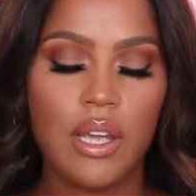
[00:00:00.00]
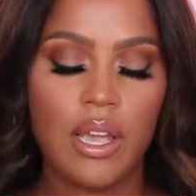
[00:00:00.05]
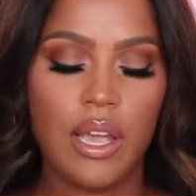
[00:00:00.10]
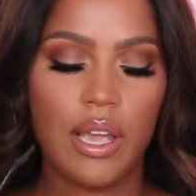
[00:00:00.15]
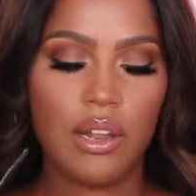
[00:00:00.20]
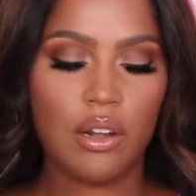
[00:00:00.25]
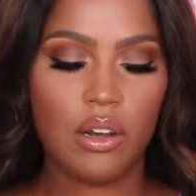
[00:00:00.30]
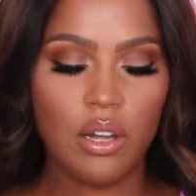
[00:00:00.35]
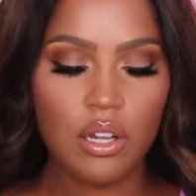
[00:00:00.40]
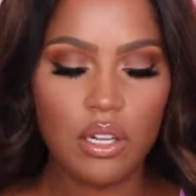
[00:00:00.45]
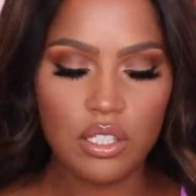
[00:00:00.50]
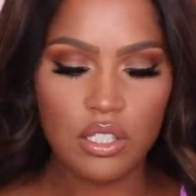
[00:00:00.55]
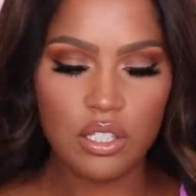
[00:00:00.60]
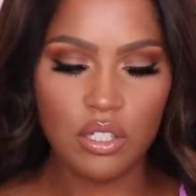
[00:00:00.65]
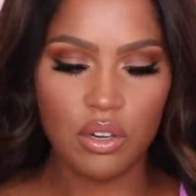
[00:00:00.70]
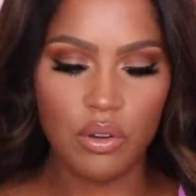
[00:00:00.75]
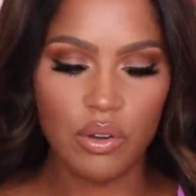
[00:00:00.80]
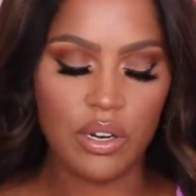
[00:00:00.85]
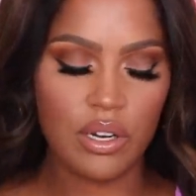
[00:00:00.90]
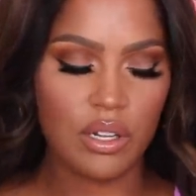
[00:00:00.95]
And
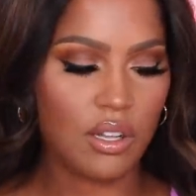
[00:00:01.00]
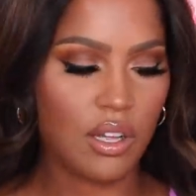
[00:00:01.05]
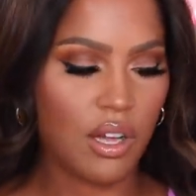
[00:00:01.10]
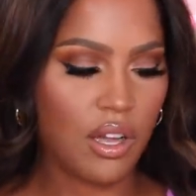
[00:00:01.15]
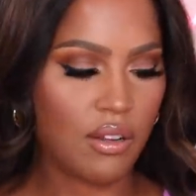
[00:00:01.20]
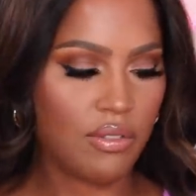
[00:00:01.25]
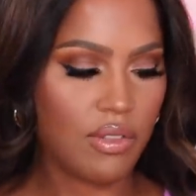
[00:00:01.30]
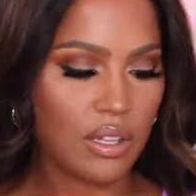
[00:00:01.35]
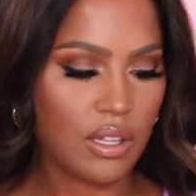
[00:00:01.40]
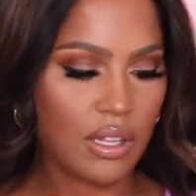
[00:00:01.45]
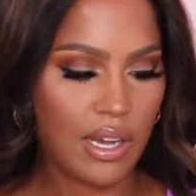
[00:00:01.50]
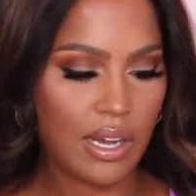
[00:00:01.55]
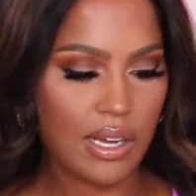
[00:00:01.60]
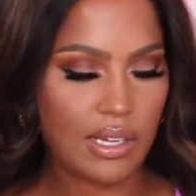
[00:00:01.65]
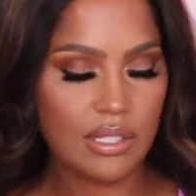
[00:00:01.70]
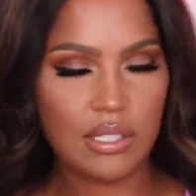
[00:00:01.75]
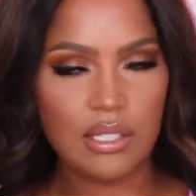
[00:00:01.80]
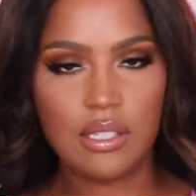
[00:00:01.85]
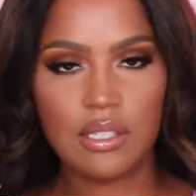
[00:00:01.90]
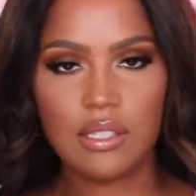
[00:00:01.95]
also in a lot of the
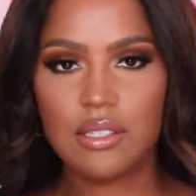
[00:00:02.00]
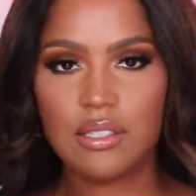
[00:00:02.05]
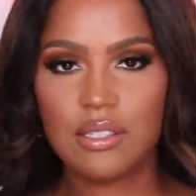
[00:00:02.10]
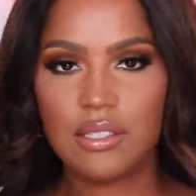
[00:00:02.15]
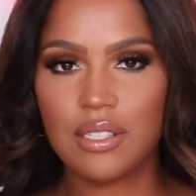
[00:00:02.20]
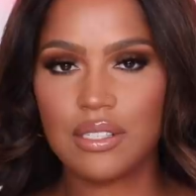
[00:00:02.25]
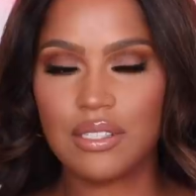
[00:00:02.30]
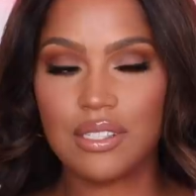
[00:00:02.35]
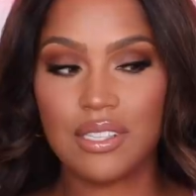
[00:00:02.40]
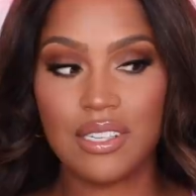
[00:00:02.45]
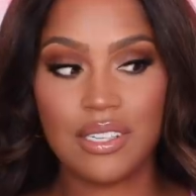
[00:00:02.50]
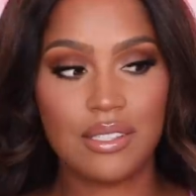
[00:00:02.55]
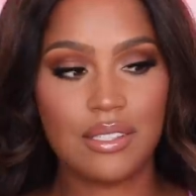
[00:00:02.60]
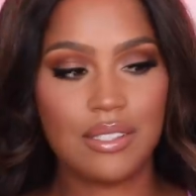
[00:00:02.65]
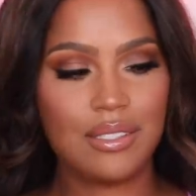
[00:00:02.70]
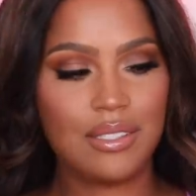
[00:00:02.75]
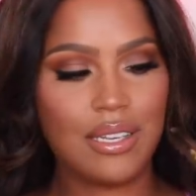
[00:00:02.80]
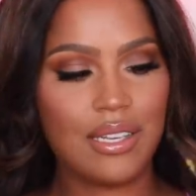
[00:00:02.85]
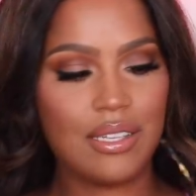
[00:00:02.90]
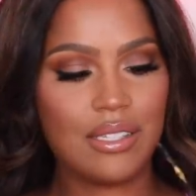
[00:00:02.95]
glasses, it
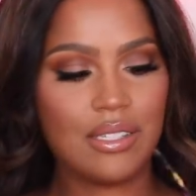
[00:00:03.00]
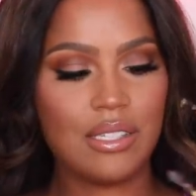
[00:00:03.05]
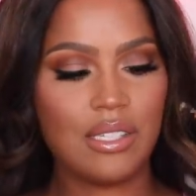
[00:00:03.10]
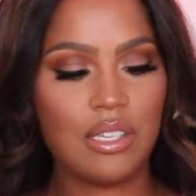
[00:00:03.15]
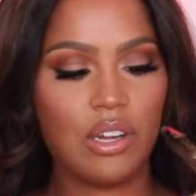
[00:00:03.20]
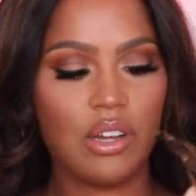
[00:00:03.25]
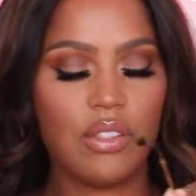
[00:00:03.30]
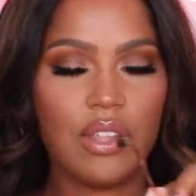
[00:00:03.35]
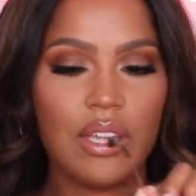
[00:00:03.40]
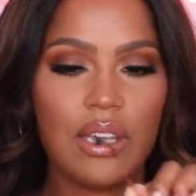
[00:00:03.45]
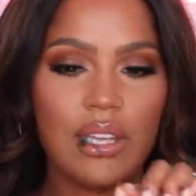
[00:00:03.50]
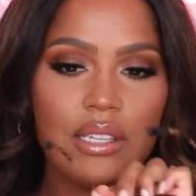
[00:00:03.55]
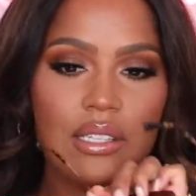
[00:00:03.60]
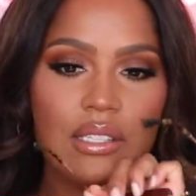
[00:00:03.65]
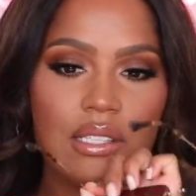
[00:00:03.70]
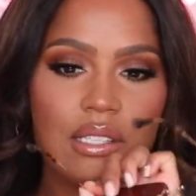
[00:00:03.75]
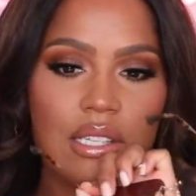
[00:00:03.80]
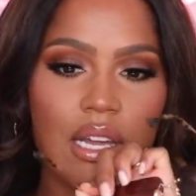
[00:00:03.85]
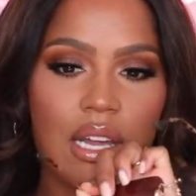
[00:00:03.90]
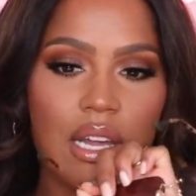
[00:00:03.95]
says Dezi on the
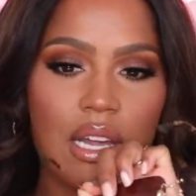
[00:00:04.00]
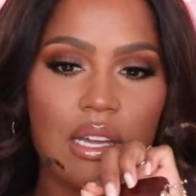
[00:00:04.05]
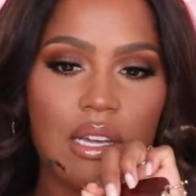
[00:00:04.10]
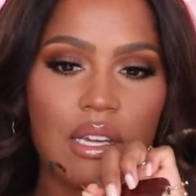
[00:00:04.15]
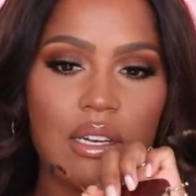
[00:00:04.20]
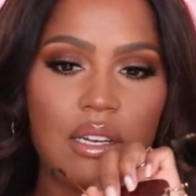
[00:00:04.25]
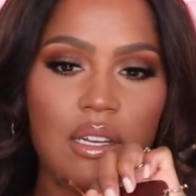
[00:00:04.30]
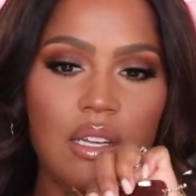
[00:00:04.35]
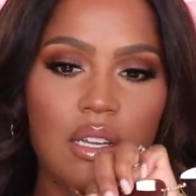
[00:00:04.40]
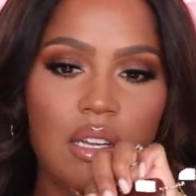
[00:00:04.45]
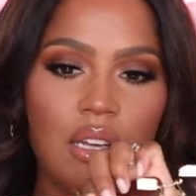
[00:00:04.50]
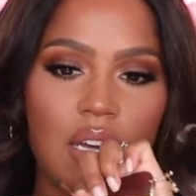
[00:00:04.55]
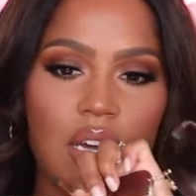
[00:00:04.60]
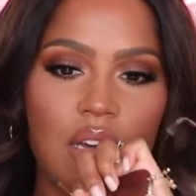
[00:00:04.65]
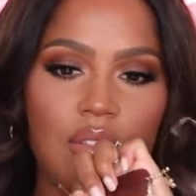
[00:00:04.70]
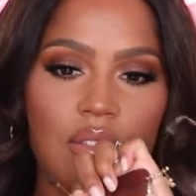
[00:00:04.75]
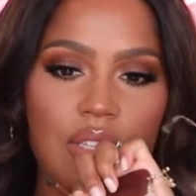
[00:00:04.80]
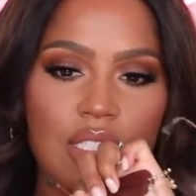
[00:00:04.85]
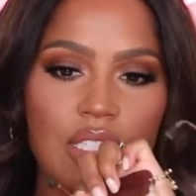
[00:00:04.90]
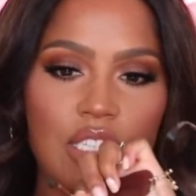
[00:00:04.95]
inside
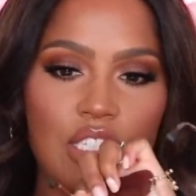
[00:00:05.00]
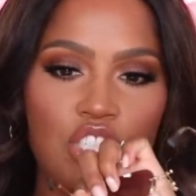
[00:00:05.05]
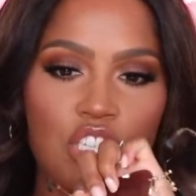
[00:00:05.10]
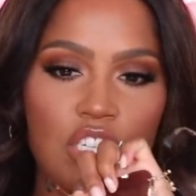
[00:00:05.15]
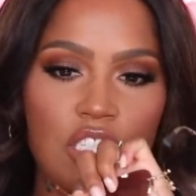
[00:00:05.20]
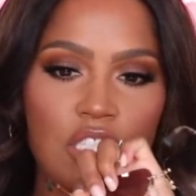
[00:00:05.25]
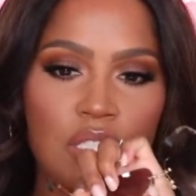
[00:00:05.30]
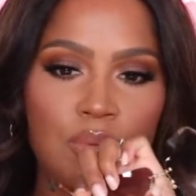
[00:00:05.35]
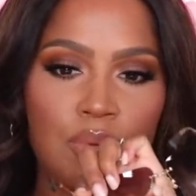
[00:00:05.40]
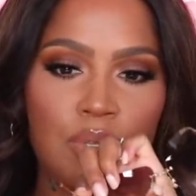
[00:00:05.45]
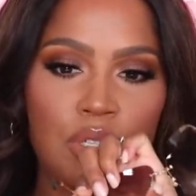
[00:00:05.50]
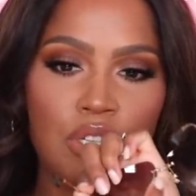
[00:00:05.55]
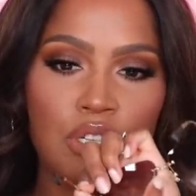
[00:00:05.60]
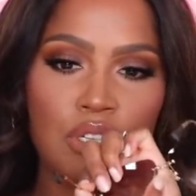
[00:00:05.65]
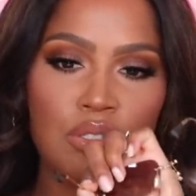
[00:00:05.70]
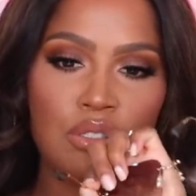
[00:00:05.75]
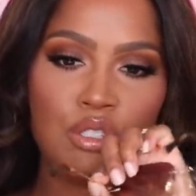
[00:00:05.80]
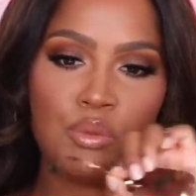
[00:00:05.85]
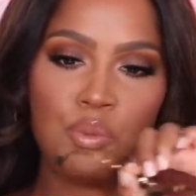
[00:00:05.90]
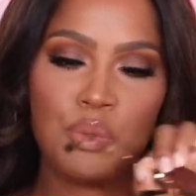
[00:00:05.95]
of this adjustable
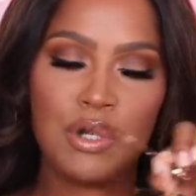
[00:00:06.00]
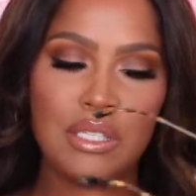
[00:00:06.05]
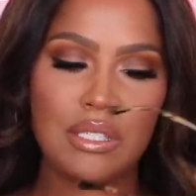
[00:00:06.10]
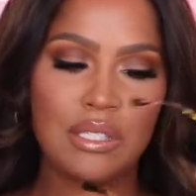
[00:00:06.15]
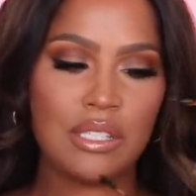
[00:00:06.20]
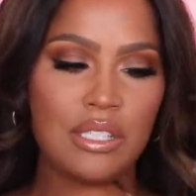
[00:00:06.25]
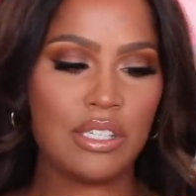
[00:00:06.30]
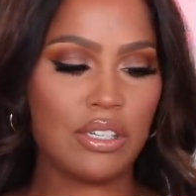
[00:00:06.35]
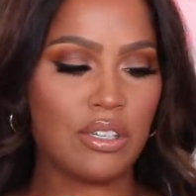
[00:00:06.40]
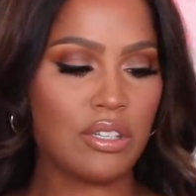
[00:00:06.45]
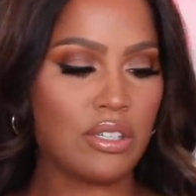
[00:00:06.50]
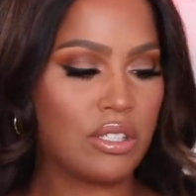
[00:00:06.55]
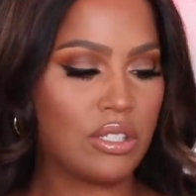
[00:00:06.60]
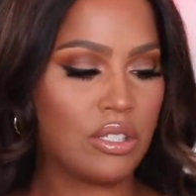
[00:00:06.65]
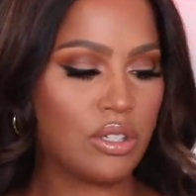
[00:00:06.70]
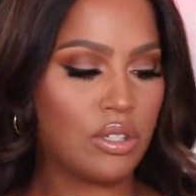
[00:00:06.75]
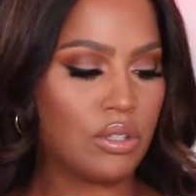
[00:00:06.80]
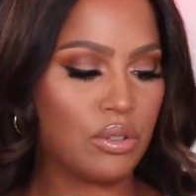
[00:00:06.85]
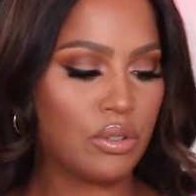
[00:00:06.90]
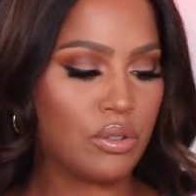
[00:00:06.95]
nose piece here.
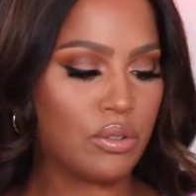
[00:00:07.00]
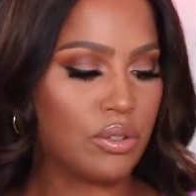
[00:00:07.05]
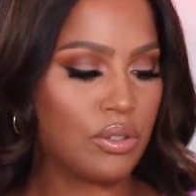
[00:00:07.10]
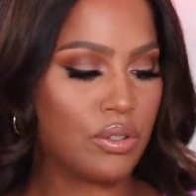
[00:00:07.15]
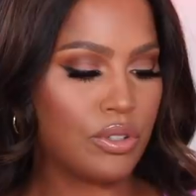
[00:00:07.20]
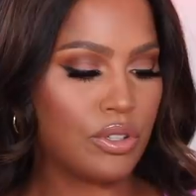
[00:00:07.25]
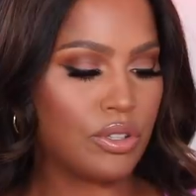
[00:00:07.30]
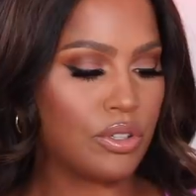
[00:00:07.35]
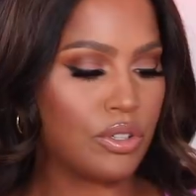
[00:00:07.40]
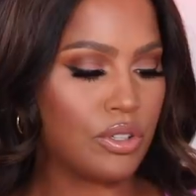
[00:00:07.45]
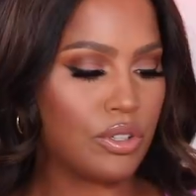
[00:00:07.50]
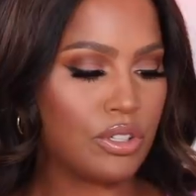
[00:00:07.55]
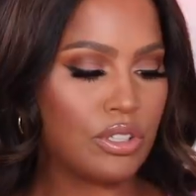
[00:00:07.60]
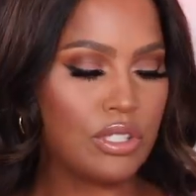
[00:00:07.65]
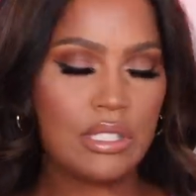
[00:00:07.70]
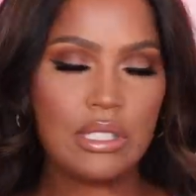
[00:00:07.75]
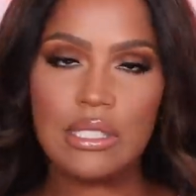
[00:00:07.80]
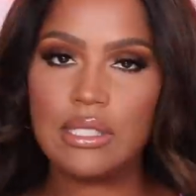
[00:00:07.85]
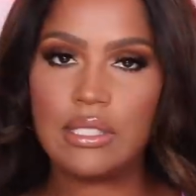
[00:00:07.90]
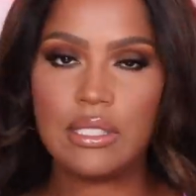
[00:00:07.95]
So huh,
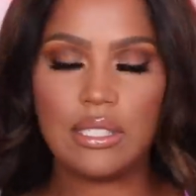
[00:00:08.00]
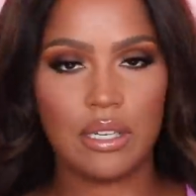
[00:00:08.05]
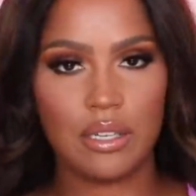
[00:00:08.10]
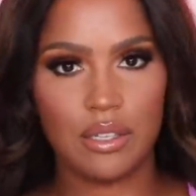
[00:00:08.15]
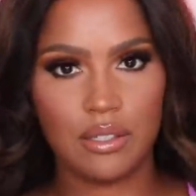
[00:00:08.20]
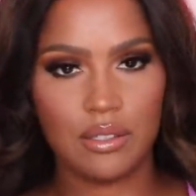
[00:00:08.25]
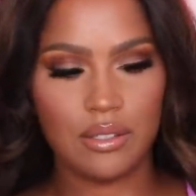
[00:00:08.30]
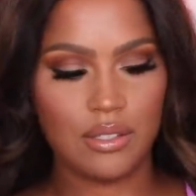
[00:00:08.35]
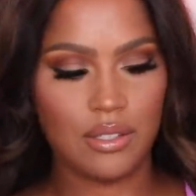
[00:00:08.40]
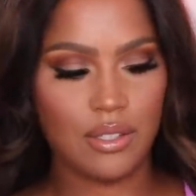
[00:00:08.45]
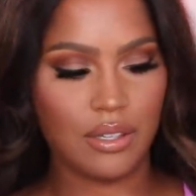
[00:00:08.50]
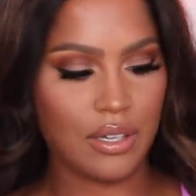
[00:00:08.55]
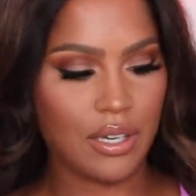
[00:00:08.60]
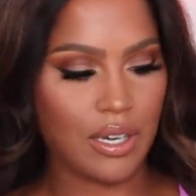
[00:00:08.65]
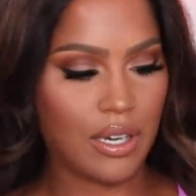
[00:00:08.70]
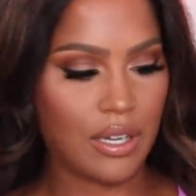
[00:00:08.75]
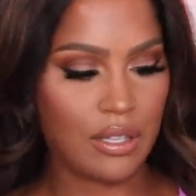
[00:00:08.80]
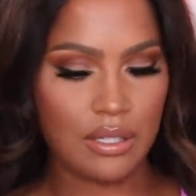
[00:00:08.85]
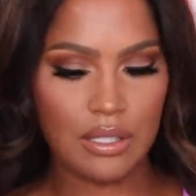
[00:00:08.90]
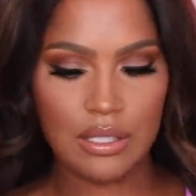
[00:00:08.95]
there's details,
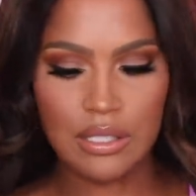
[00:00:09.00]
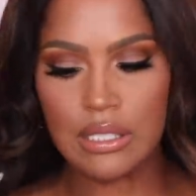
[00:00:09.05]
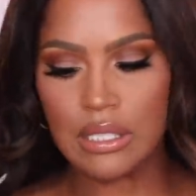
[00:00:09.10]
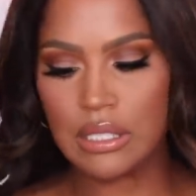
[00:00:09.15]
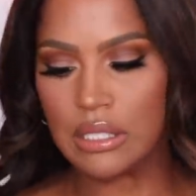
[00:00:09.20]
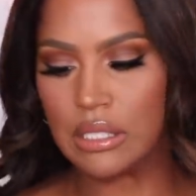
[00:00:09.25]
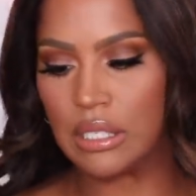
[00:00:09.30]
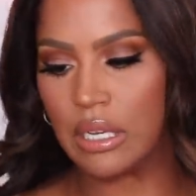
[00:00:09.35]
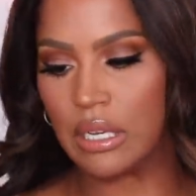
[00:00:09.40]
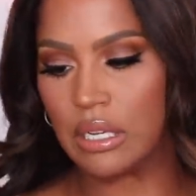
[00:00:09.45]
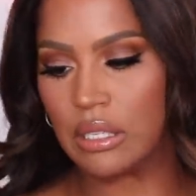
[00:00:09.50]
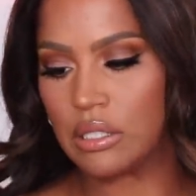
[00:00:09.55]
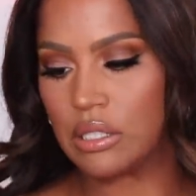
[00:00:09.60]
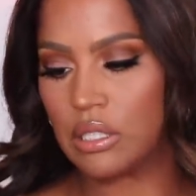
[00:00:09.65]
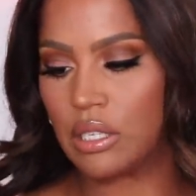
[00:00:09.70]
okay, there's details.